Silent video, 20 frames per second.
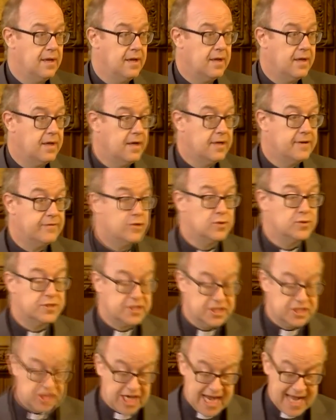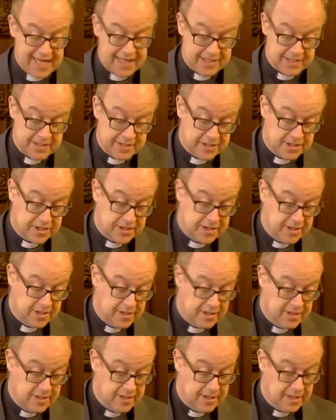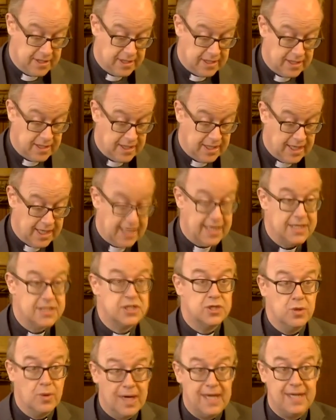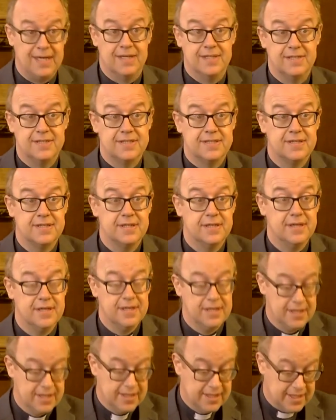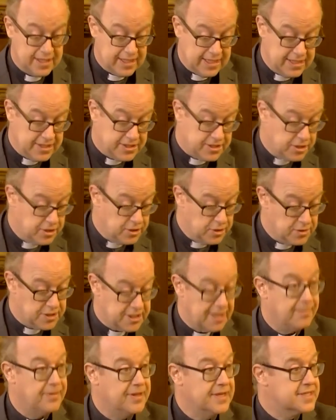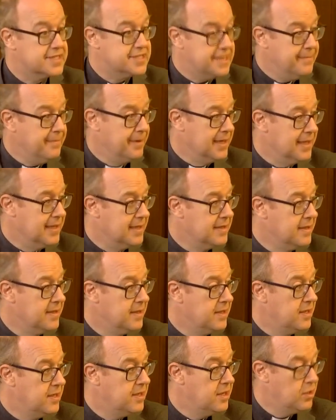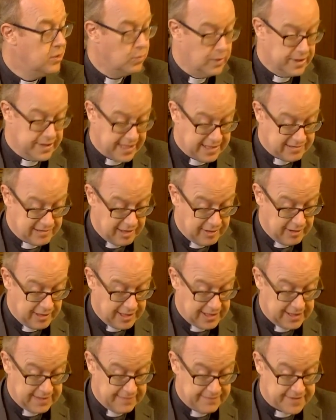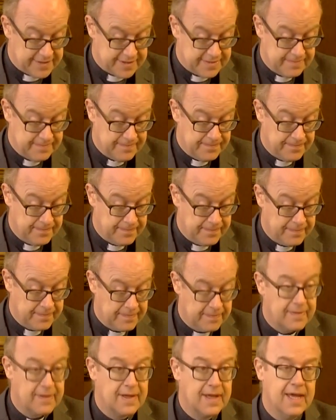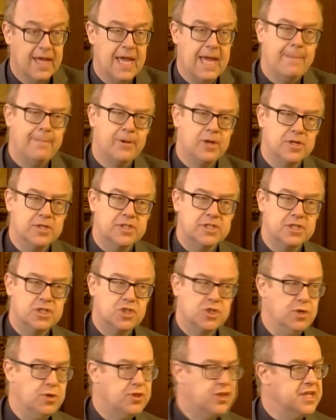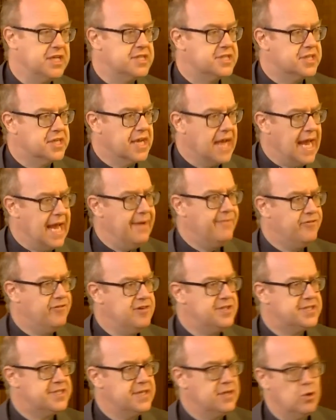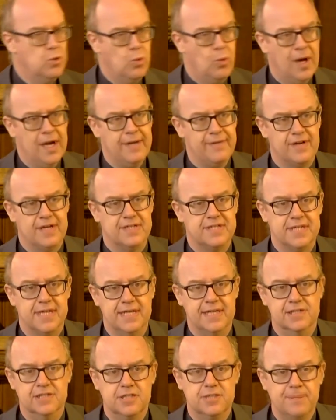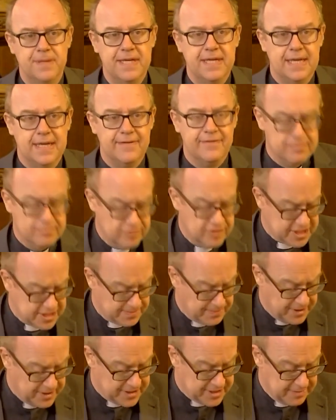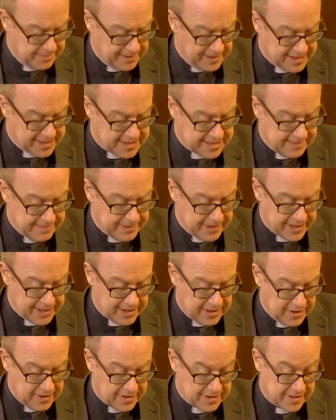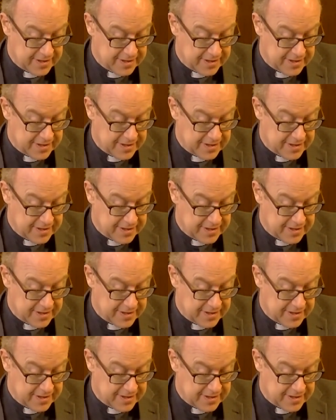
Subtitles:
And of course, the challenge here to us is to do something similar with our own lives. Because the truth is that every single one of us here has been given responsibility by God.